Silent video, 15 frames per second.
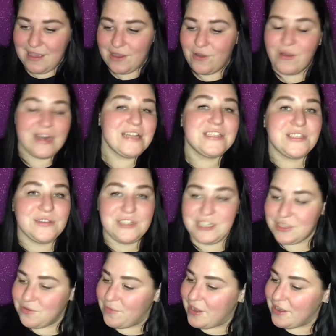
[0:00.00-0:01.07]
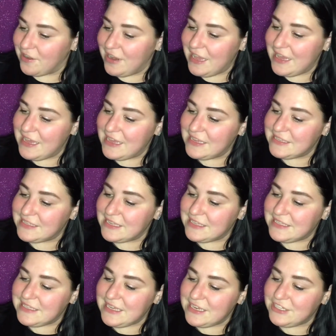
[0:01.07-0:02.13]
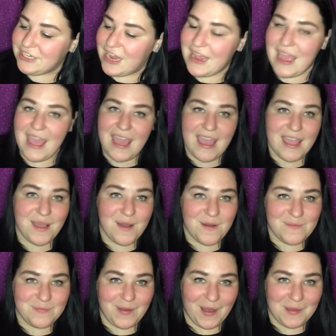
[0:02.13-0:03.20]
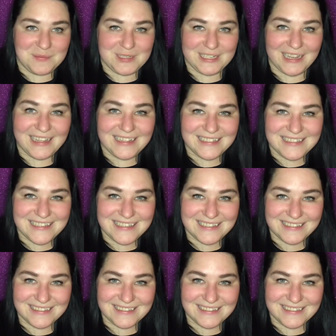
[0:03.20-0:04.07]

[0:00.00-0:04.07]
According to Sushi, the winner is CJA Bombshells.